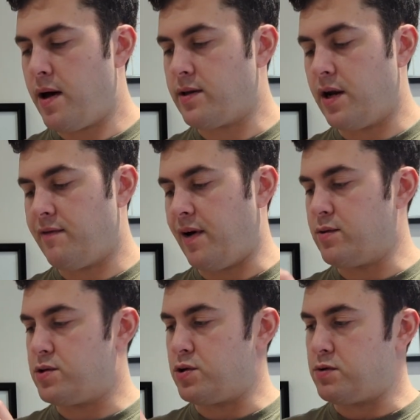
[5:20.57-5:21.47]
I don't know if that
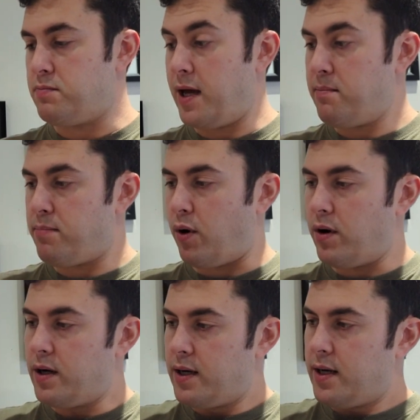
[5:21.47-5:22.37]
was just me,
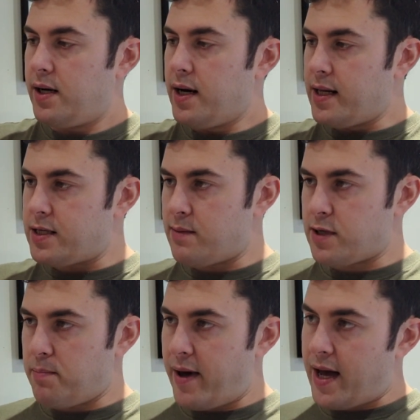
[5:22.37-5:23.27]
but in terms
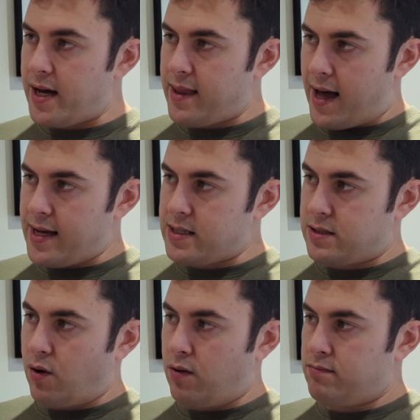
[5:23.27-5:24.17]
of the beer, that is
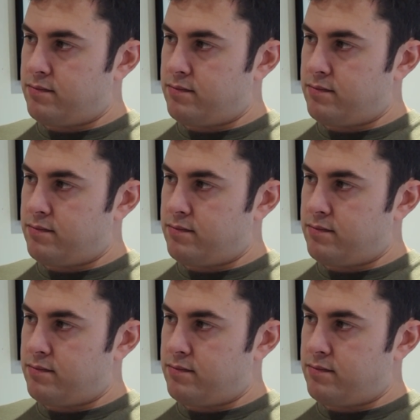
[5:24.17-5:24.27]
not